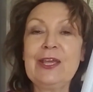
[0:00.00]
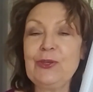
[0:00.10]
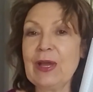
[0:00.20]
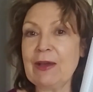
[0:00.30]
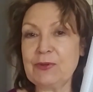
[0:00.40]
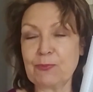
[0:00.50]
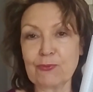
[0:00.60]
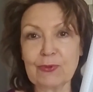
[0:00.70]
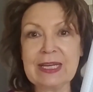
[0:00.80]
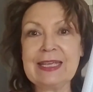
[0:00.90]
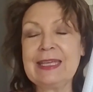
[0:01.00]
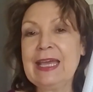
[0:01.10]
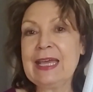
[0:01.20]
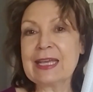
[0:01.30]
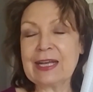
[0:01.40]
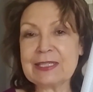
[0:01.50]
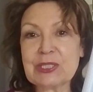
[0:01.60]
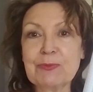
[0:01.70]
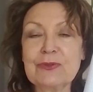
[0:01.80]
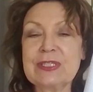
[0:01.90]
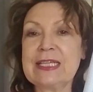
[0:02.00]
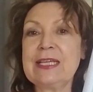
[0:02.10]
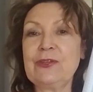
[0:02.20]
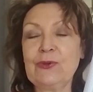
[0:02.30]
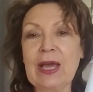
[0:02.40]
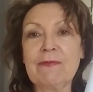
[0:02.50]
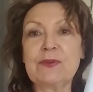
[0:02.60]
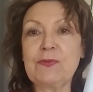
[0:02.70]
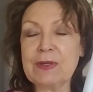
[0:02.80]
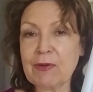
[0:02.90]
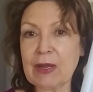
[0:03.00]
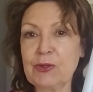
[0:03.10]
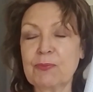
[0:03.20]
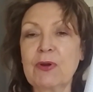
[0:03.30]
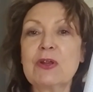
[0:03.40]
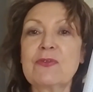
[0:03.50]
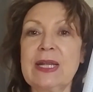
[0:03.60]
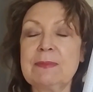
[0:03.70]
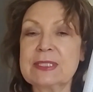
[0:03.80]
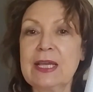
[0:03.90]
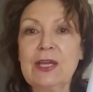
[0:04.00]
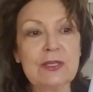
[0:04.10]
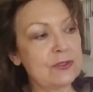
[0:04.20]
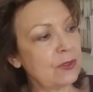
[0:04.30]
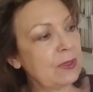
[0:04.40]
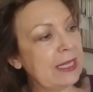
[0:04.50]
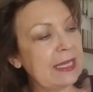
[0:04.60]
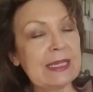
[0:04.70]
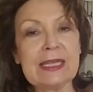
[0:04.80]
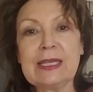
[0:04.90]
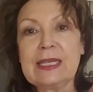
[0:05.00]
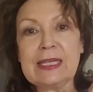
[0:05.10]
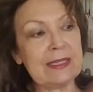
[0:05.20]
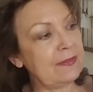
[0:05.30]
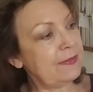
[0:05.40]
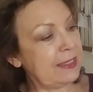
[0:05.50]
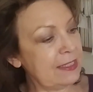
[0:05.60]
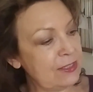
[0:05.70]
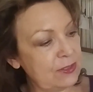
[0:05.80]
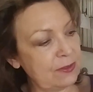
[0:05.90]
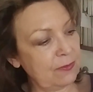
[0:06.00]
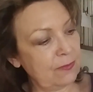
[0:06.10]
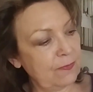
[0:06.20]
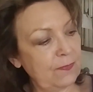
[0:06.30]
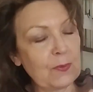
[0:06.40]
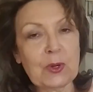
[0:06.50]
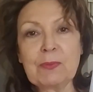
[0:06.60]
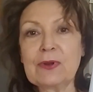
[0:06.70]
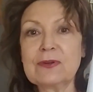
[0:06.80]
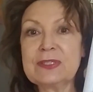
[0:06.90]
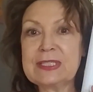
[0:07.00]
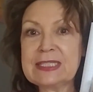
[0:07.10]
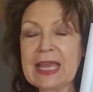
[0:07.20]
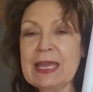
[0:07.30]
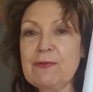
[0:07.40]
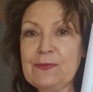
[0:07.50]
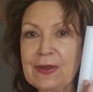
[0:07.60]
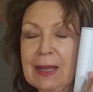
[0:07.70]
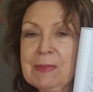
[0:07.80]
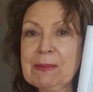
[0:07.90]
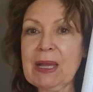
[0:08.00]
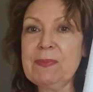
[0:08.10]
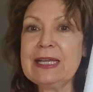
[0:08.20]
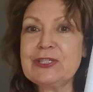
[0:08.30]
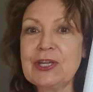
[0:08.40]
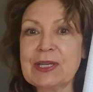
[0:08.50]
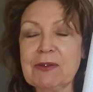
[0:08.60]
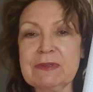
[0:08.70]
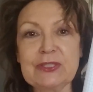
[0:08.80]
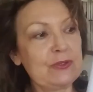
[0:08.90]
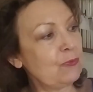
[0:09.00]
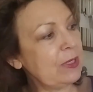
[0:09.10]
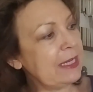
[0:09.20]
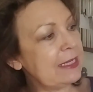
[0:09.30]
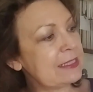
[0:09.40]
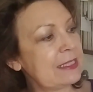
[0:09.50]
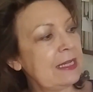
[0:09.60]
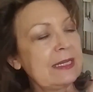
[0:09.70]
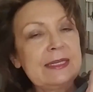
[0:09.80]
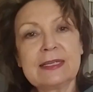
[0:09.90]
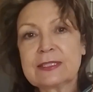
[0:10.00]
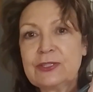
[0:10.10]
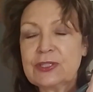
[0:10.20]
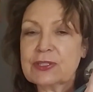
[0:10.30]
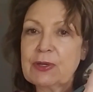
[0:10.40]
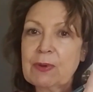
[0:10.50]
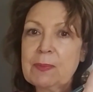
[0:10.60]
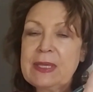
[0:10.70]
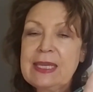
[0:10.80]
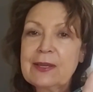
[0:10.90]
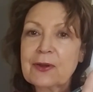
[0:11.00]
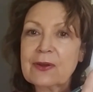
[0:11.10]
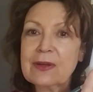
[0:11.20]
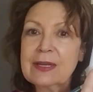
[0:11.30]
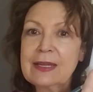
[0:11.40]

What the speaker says: you have to bring customers in, you have to figure out your programs. So this former safe, I'm getting my paycheck every 2 weeks, doesn't just go up here.